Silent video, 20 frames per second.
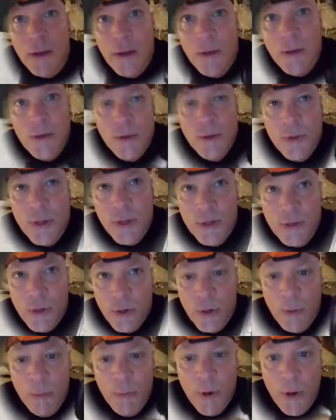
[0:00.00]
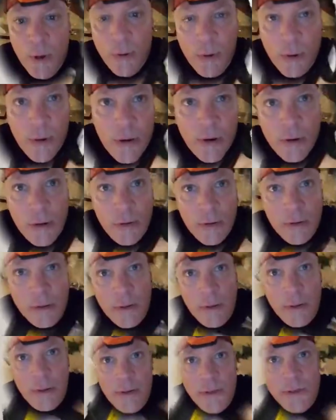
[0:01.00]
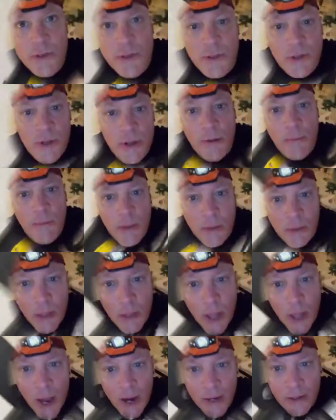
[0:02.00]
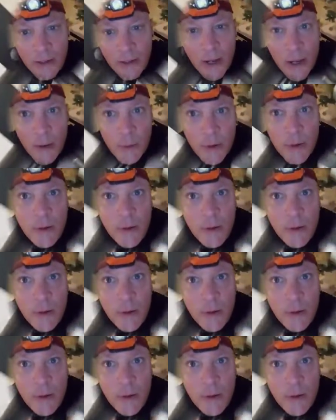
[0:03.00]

so the internal motor is locked up.